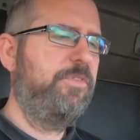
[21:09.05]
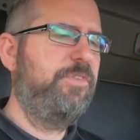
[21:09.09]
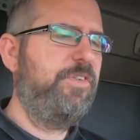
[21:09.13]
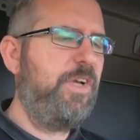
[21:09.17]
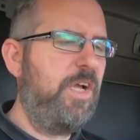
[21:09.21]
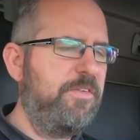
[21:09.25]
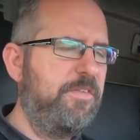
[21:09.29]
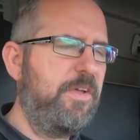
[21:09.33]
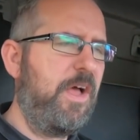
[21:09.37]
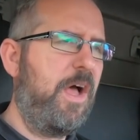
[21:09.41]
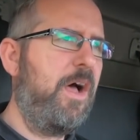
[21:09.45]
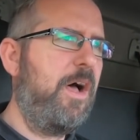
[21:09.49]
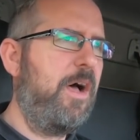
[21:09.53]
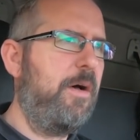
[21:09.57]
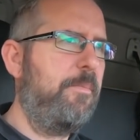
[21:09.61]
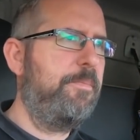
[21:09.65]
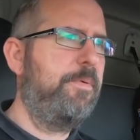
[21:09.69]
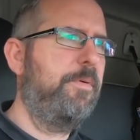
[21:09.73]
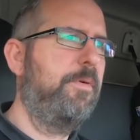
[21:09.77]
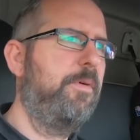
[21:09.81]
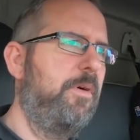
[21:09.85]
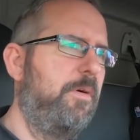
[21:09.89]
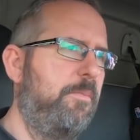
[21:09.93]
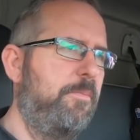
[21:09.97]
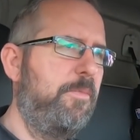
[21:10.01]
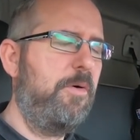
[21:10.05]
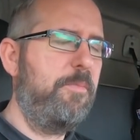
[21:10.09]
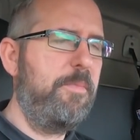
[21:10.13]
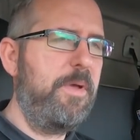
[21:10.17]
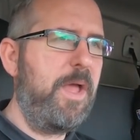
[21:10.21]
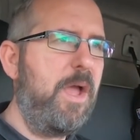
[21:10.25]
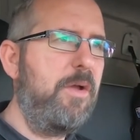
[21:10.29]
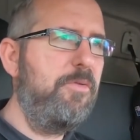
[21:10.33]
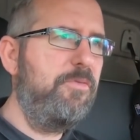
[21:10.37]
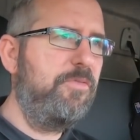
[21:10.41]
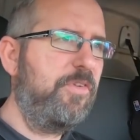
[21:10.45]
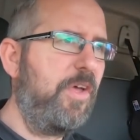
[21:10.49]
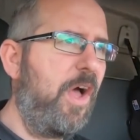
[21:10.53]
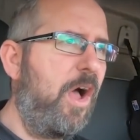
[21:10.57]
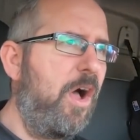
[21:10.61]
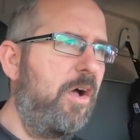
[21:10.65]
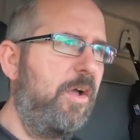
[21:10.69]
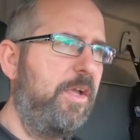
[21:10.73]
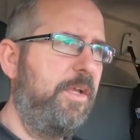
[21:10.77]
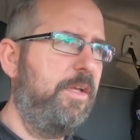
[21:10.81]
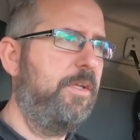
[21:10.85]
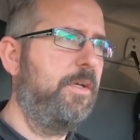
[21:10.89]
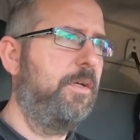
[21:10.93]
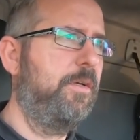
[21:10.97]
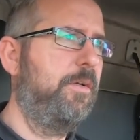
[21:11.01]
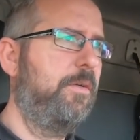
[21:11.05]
Shut up! I'm on my own side.